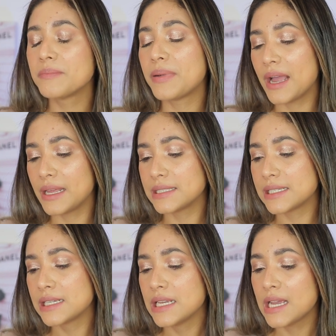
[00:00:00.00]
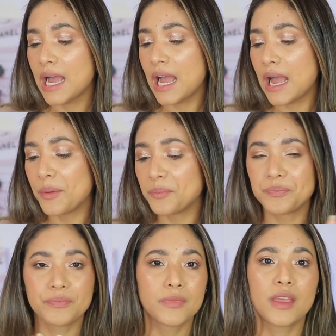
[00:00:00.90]
but
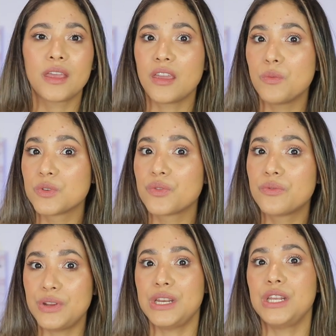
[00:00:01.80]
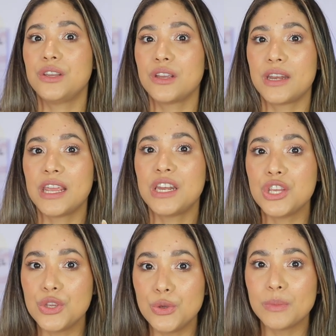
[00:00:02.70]
um, it was really good in
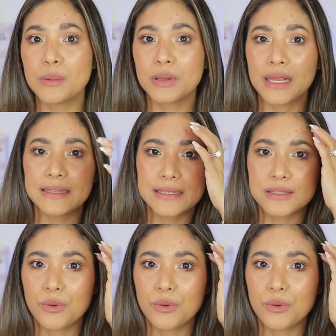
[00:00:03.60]
humid places.